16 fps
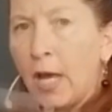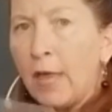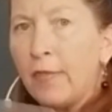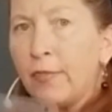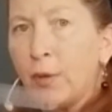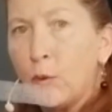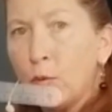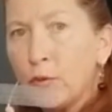
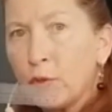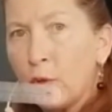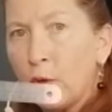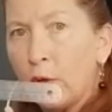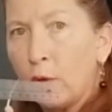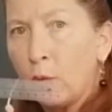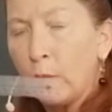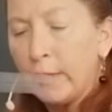Those
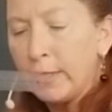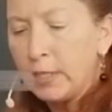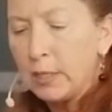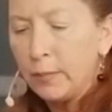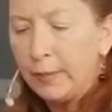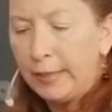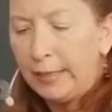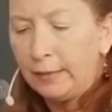are going
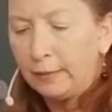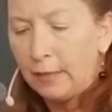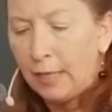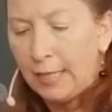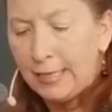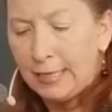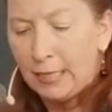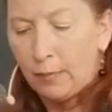to be
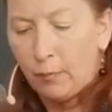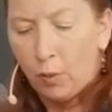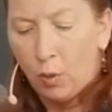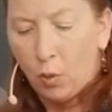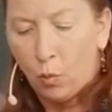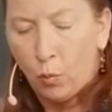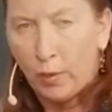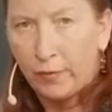lined up
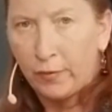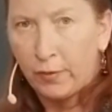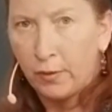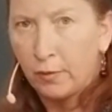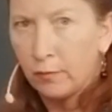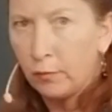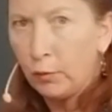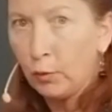with
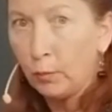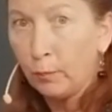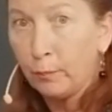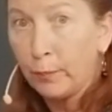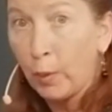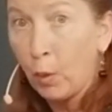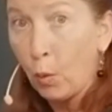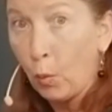your
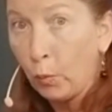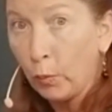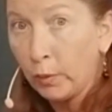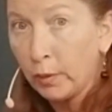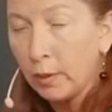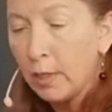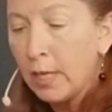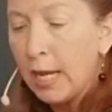bone.